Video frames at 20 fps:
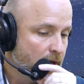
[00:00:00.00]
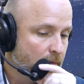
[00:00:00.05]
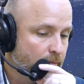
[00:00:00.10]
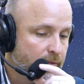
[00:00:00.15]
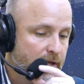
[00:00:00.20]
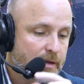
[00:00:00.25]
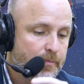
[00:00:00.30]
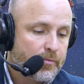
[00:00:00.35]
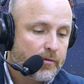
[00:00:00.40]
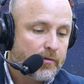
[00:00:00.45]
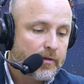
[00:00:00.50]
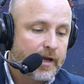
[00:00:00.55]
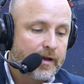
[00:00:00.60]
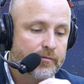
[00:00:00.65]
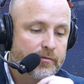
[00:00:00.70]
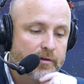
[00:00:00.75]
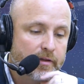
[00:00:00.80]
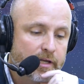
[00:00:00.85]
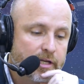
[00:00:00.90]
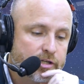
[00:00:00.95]
People
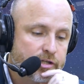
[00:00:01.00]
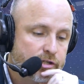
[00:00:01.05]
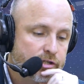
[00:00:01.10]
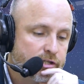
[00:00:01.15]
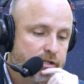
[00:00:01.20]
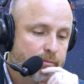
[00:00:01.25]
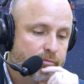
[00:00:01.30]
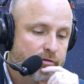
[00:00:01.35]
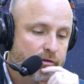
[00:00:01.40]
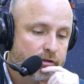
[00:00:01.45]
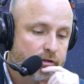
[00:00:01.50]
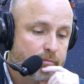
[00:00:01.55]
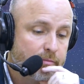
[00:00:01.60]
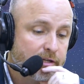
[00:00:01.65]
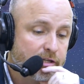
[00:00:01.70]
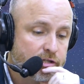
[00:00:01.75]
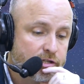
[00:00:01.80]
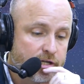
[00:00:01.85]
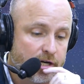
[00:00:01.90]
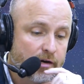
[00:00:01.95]
and relationships are to be
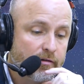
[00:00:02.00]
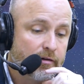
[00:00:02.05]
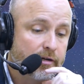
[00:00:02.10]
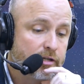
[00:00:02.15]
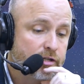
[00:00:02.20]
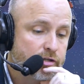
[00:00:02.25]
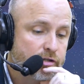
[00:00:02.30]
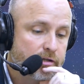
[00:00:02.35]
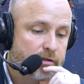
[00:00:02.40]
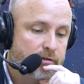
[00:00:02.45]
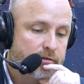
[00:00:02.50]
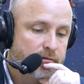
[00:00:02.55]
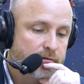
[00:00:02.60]
cherished.